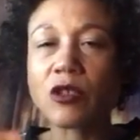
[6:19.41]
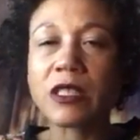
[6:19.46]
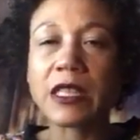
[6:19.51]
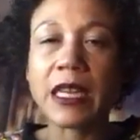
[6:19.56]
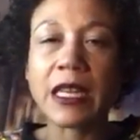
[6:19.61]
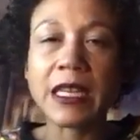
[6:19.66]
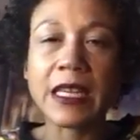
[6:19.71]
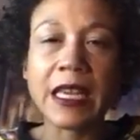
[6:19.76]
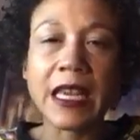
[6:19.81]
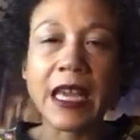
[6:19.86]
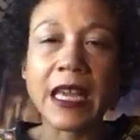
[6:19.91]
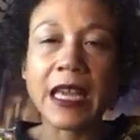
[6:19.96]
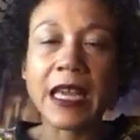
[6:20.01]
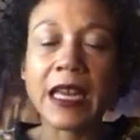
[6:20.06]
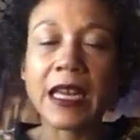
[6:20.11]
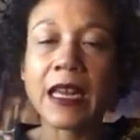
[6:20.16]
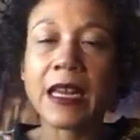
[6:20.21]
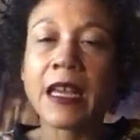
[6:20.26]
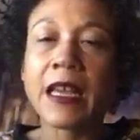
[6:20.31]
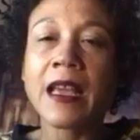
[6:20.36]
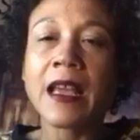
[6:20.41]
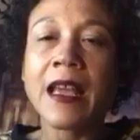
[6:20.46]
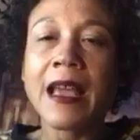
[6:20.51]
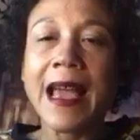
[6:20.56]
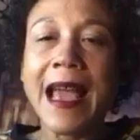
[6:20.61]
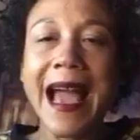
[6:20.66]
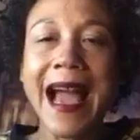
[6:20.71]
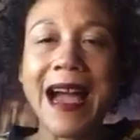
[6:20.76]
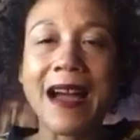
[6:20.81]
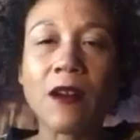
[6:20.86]
You're delegating
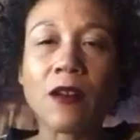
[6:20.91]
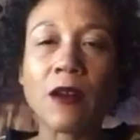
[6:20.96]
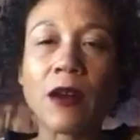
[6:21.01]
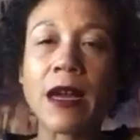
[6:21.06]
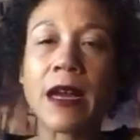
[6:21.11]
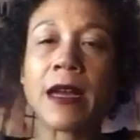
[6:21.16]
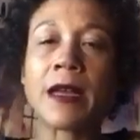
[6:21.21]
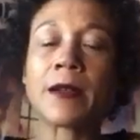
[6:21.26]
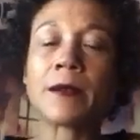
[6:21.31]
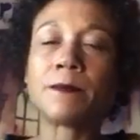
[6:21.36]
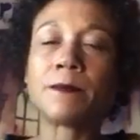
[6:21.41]
out